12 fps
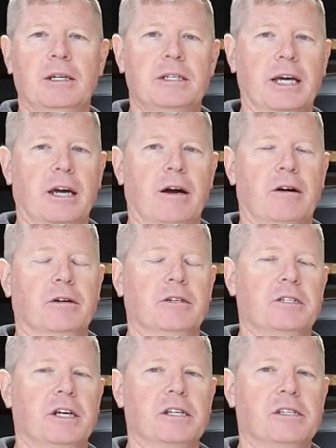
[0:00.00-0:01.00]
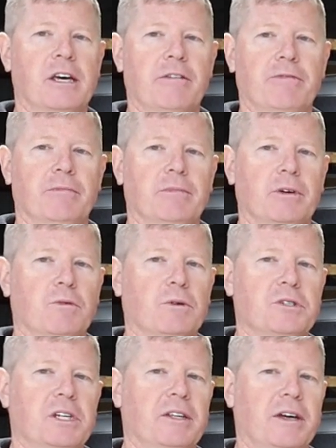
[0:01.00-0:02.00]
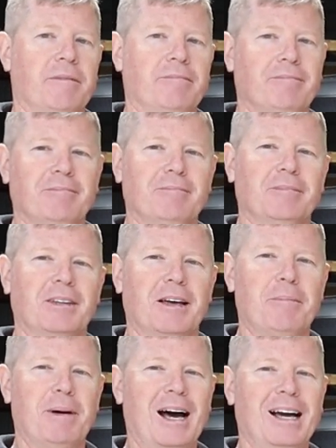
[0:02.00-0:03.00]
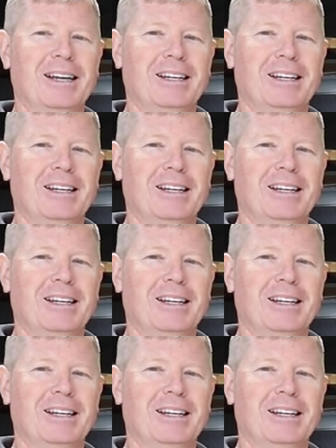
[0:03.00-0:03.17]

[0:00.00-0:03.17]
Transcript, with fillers: take care, stay safe. We'll see you then. Bye.